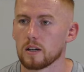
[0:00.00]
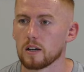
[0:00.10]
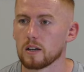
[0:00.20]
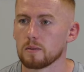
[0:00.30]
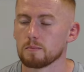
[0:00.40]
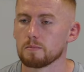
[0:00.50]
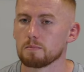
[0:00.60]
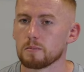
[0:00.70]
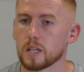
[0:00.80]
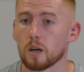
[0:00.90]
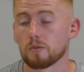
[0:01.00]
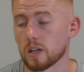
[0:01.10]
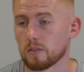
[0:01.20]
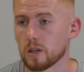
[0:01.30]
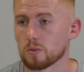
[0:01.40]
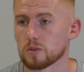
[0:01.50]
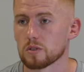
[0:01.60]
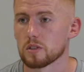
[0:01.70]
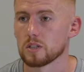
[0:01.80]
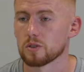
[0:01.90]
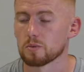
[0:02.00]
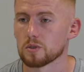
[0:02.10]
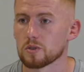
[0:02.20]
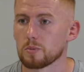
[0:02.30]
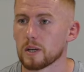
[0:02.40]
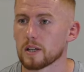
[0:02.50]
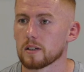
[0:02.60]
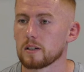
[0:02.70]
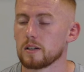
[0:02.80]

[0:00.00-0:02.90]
But no, thankfully the injury wasn't too bad.